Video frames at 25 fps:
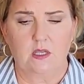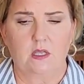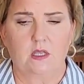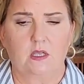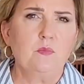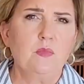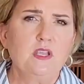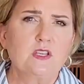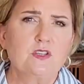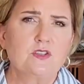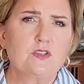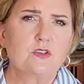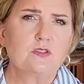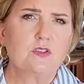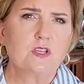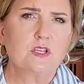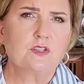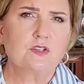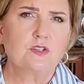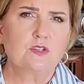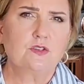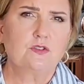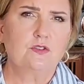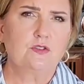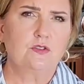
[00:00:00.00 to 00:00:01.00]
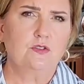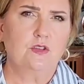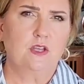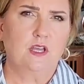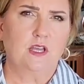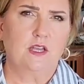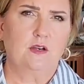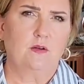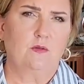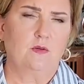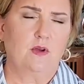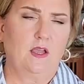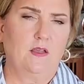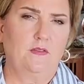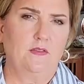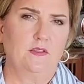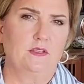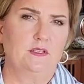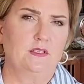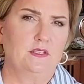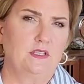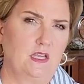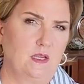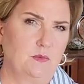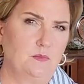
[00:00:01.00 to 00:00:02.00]
Make sure that you do that around the
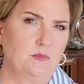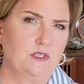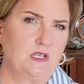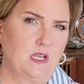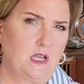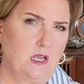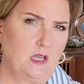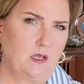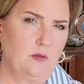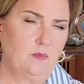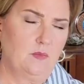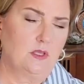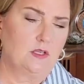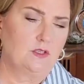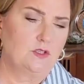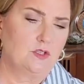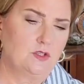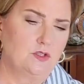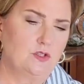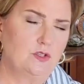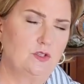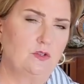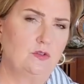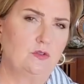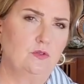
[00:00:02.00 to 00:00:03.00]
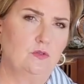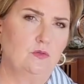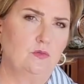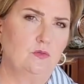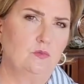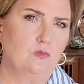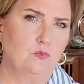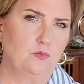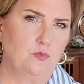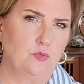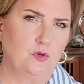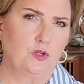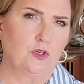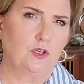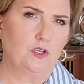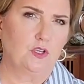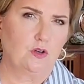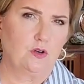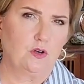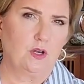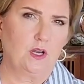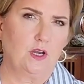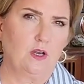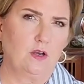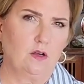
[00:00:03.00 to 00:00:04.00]
same time that you do book
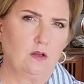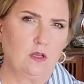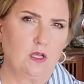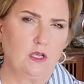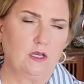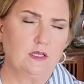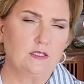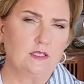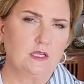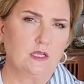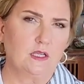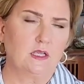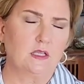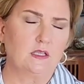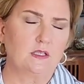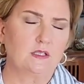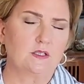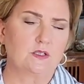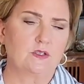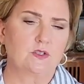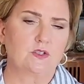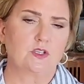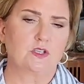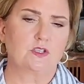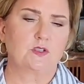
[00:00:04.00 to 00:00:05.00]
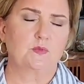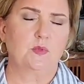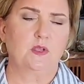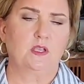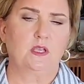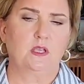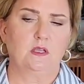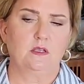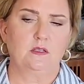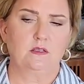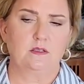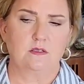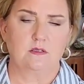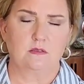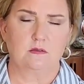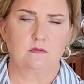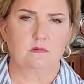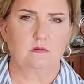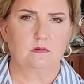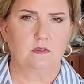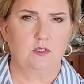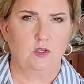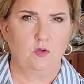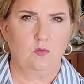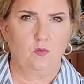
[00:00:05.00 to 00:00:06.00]
your airline tickets, just because
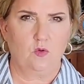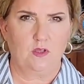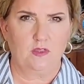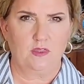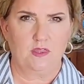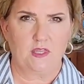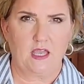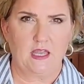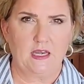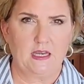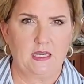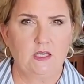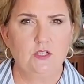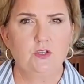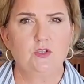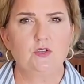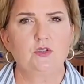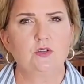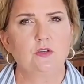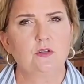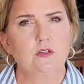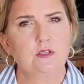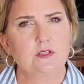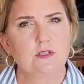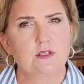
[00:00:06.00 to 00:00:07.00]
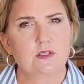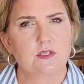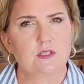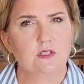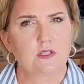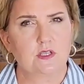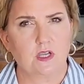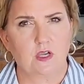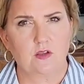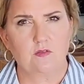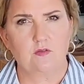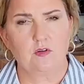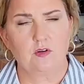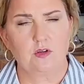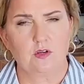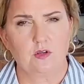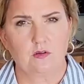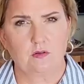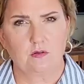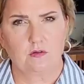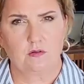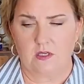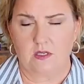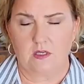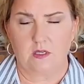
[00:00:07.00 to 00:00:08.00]
you want that insurance to cover
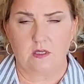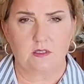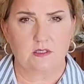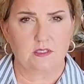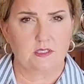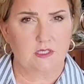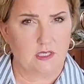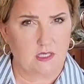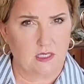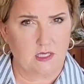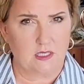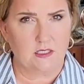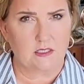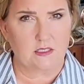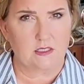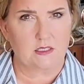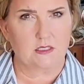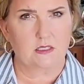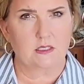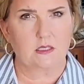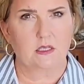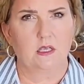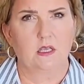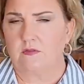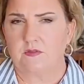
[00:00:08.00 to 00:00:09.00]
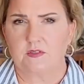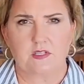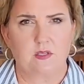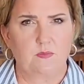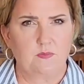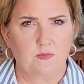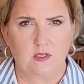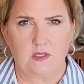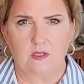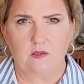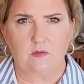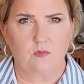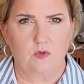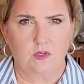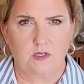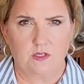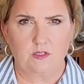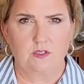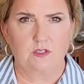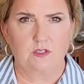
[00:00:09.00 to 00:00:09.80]
the tickets if something would